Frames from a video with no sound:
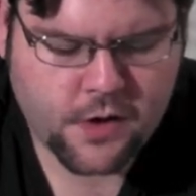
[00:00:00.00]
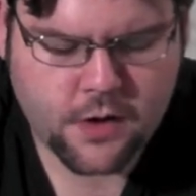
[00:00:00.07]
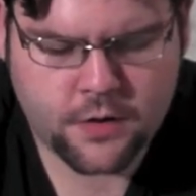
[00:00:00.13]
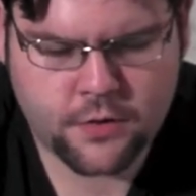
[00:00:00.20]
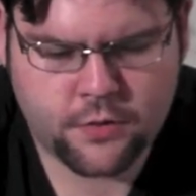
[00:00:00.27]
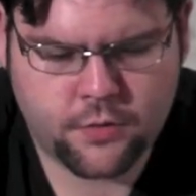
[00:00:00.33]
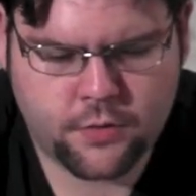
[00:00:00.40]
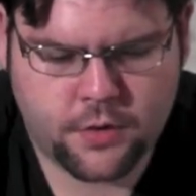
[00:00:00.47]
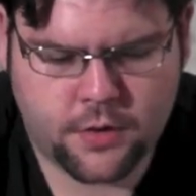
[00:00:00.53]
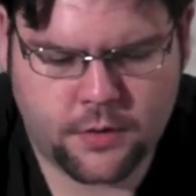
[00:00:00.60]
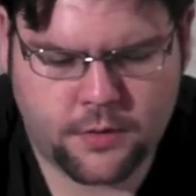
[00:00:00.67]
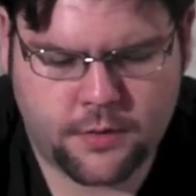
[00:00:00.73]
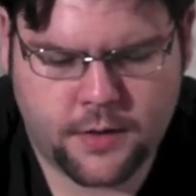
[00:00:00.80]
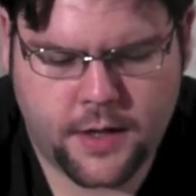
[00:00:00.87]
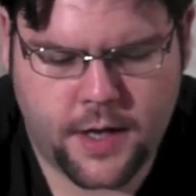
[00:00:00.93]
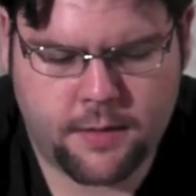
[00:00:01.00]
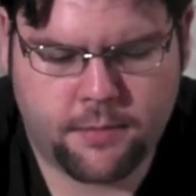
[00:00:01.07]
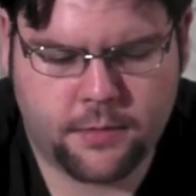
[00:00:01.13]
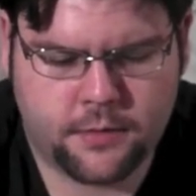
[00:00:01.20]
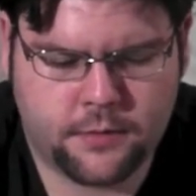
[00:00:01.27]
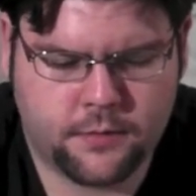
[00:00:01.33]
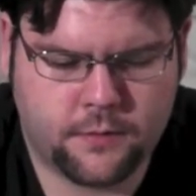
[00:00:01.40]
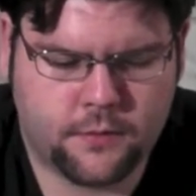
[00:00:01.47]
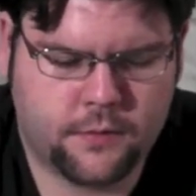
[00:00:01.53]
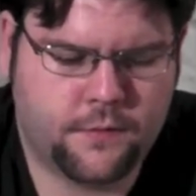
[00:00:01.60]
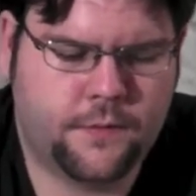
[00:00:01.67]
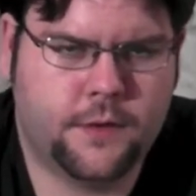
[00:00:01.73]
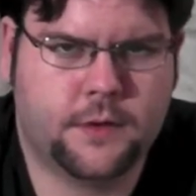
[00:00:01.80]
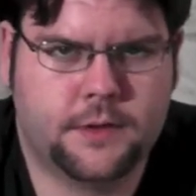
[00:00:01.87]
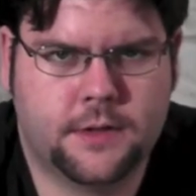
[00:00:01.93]
you are able to
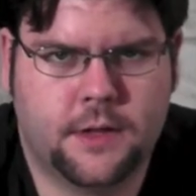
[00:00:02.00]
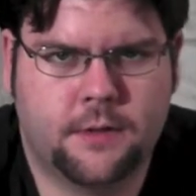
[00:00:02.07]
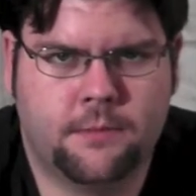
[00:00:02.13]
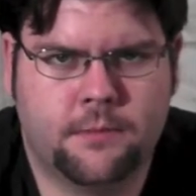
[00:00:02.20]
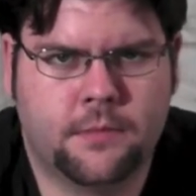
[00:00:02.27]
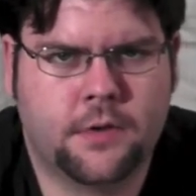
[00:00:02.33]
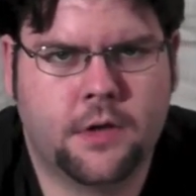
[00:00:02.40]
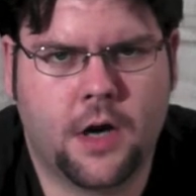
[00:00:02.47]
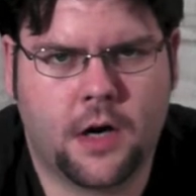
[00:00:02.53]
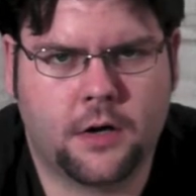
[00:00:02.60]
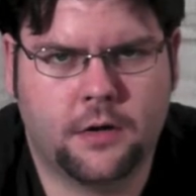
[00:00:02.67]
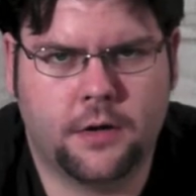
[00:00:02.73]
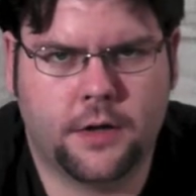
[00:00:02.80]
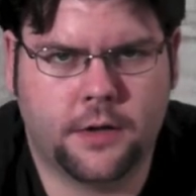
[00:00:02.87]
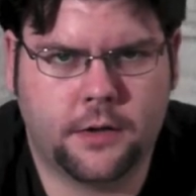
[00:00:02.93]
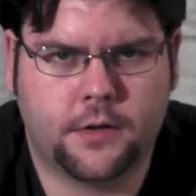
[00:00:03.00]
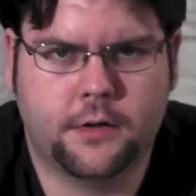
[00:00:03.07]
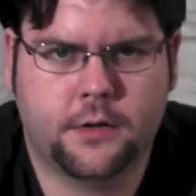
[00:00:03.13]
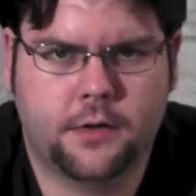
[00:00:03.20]
feel some gargling.